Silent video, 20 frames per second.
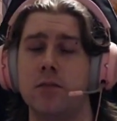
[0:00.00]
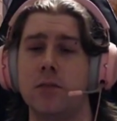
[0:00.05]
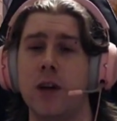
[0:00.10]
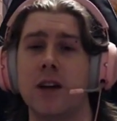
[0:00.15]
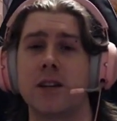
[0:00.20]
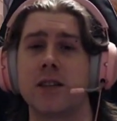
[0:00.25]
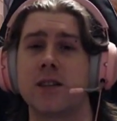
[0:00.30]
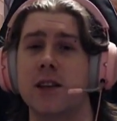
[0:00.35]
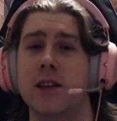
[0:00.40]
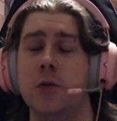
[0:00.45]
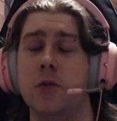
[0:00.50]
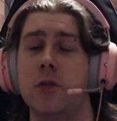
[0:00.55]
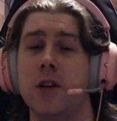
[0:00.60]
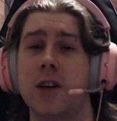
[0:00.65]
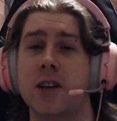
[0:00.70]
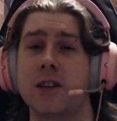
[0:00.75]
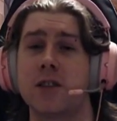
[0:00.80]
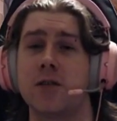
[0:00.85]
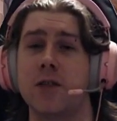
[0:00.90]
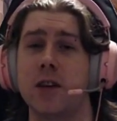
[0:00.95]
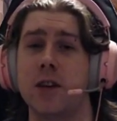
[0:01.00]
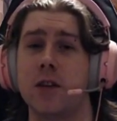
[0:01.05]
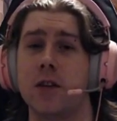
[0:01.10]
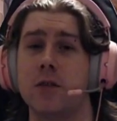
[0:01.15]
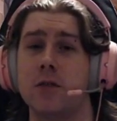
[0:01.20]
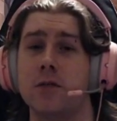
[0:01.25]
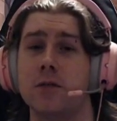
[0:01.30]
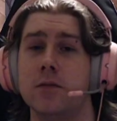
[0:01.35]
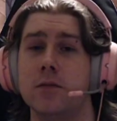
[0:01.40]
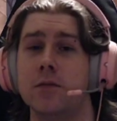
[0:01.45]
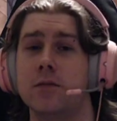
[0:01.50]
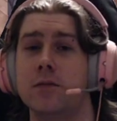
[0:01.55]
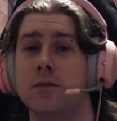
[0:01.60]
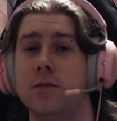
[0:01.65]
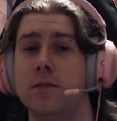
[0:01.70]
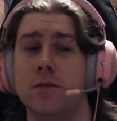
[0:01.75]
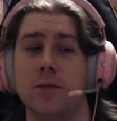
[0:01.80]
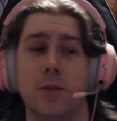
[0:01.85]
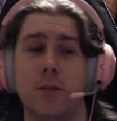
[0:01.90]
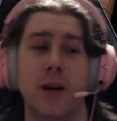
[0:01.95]
I'll see you in the next video.
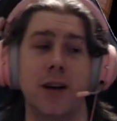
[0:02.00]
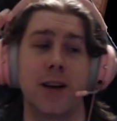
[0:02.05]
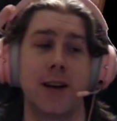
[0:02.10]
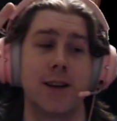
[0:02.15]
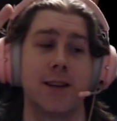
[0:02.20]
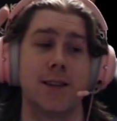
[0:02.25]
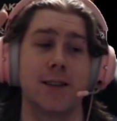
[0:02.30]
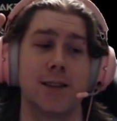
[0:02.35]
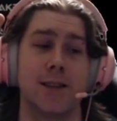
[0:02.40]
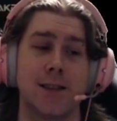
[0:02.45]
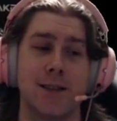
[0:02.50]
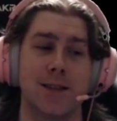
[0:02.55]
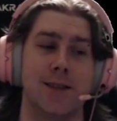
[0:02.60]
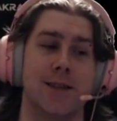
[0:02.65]
Bye guys!